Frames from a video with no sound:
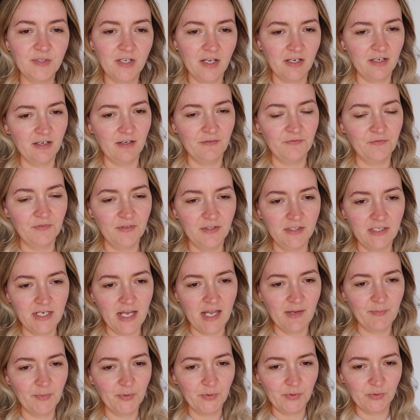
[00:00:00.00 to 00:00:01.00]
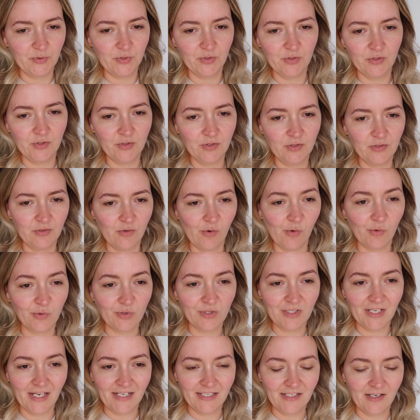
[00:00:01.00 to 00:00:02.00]
done. The table's all
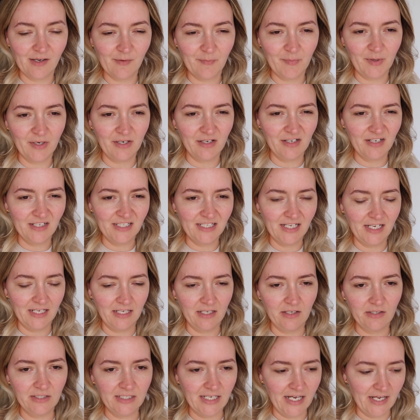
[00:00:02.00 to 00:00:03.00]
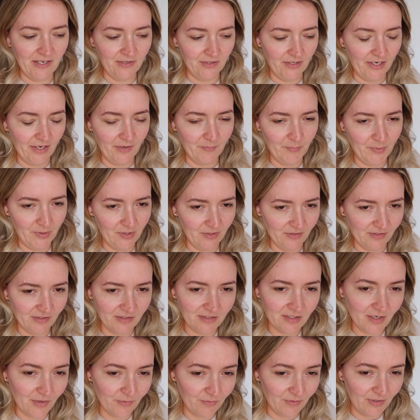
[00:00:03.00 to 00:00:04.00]
set up. I'm going to take it down now because I
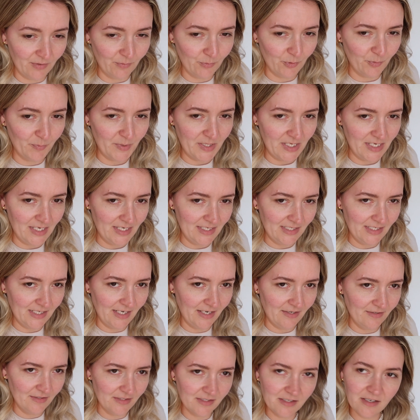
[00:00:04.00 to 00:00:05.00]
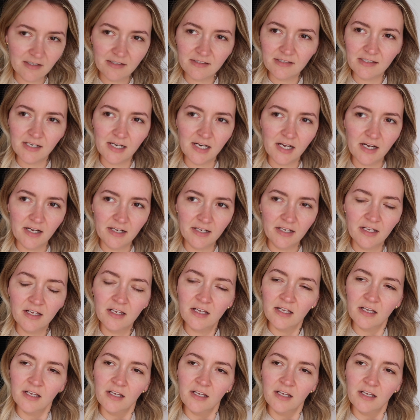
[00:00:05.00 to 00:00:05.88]
don't think we'll be eating outside tonight.